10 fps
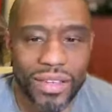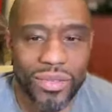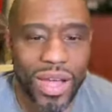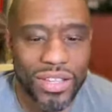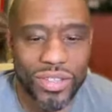
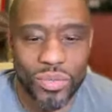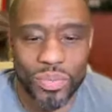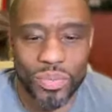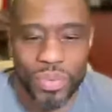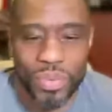Why do you
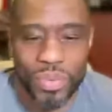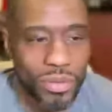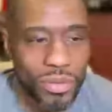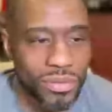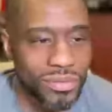
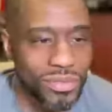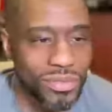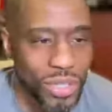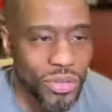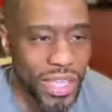people
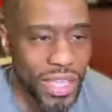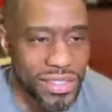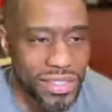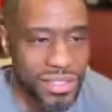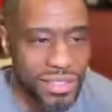do
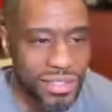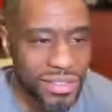this?